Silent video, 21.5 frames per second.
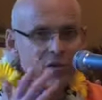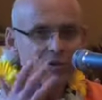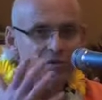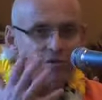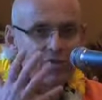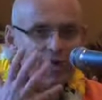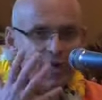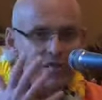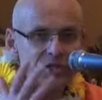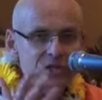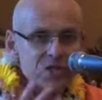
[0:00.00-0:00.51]
of
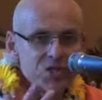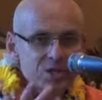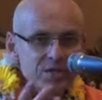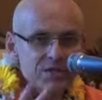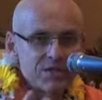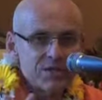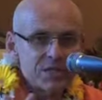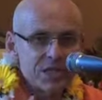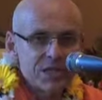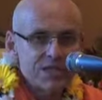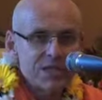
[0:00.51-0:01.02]
that
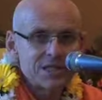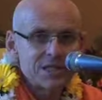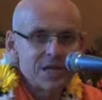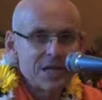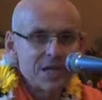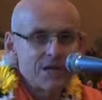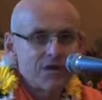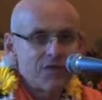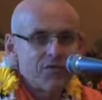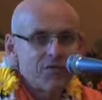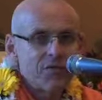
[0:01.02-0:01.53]
service and
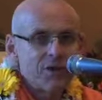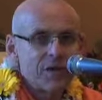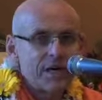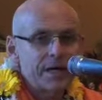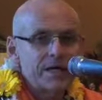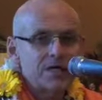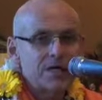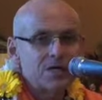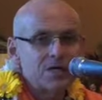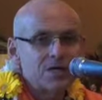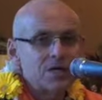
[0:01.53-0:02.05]

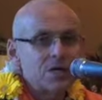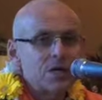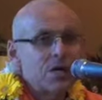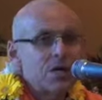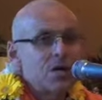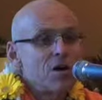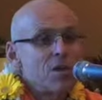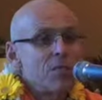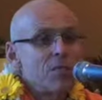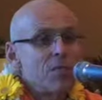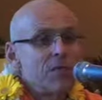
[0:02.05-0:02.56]
sacrifice,
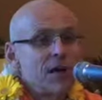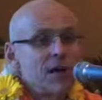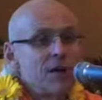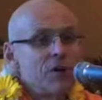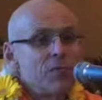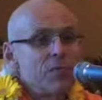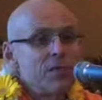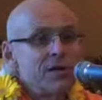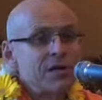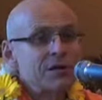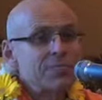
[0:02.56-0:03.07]

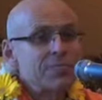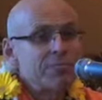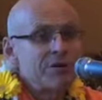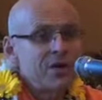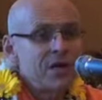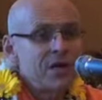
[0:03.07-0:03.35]
Prabhupada